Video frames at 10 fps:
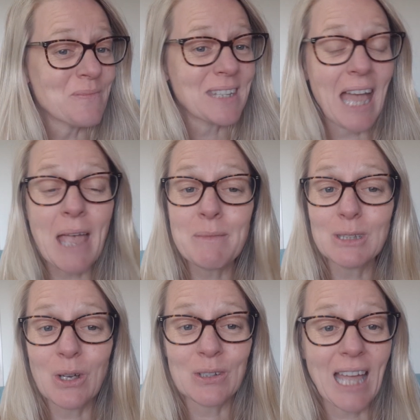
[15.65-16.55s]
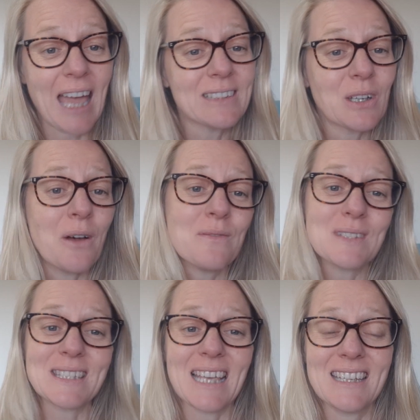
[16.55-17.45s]
came along, had
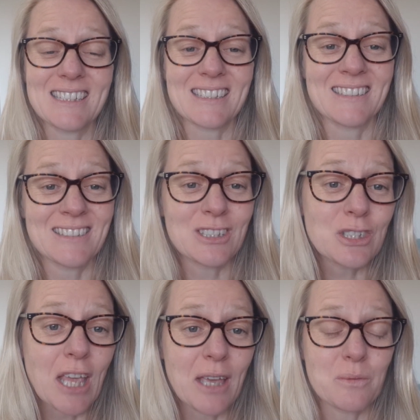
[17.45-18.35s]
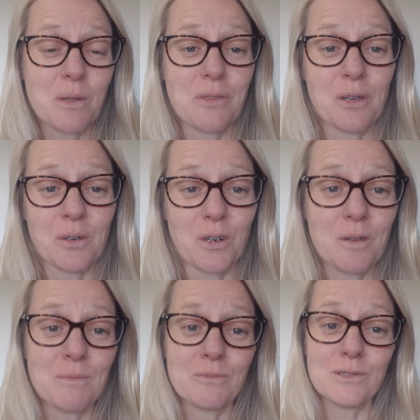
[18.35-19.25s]
conversations, shared with the
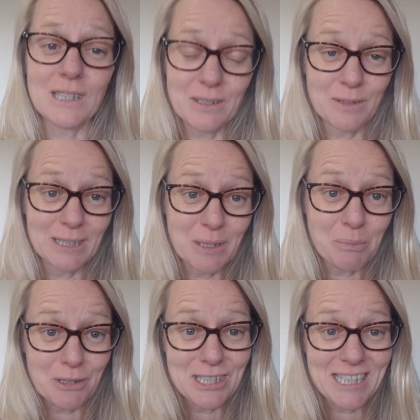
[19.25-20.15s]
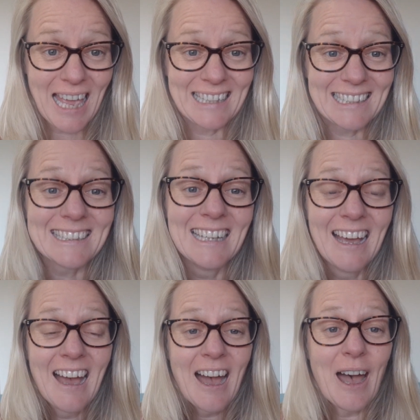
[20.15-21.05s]
group. Really, really appreciate it.
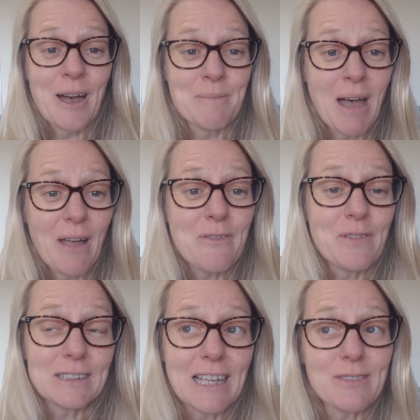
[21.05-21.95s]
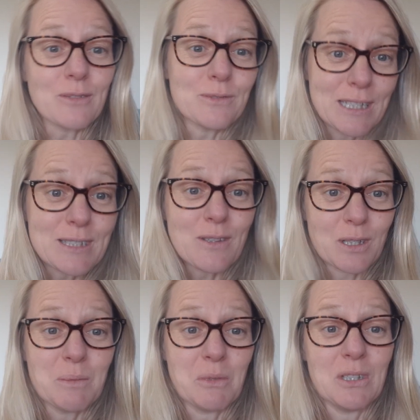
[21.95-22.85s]
I feel like the rest of the
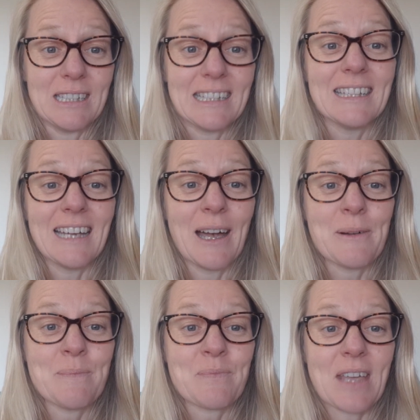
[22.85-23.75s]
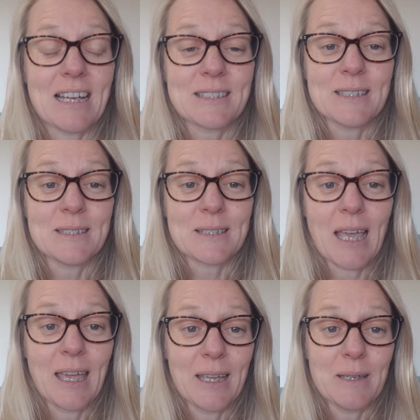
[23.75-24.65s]
community, us as
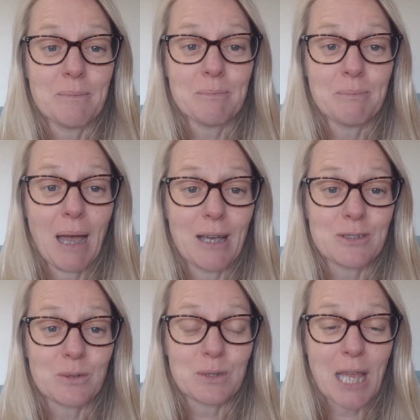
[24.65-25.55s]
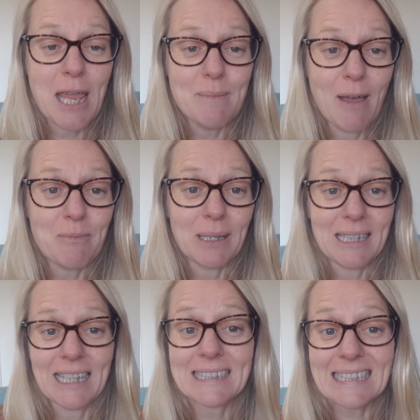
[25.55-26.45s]
a pastoral team, have been
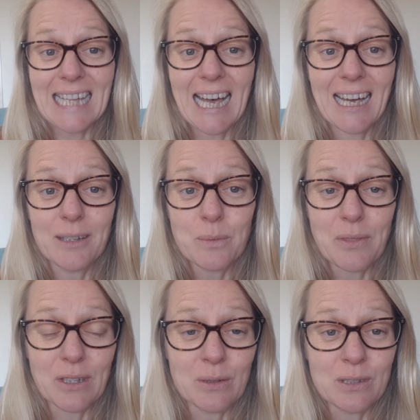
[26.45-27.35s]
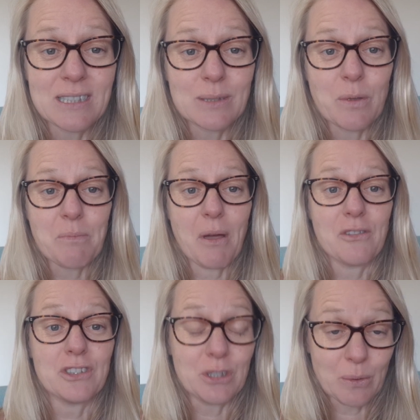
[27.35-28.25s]
hit a little hard with illness, with
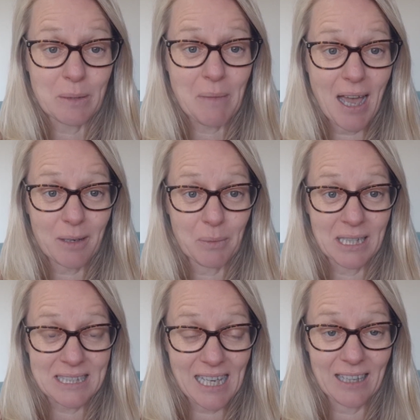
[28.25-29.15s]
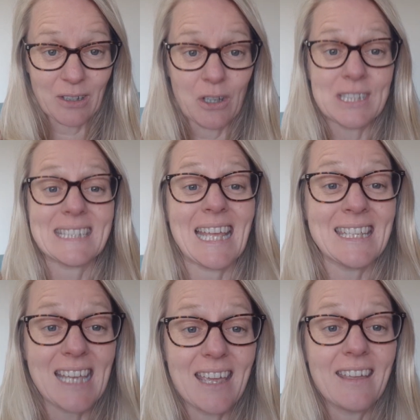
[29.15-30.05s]
both Stewie and Mark being down on
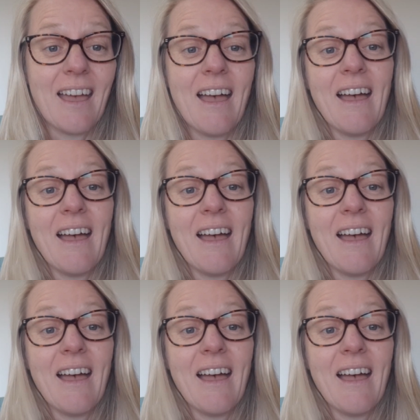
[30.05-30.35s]
Sunday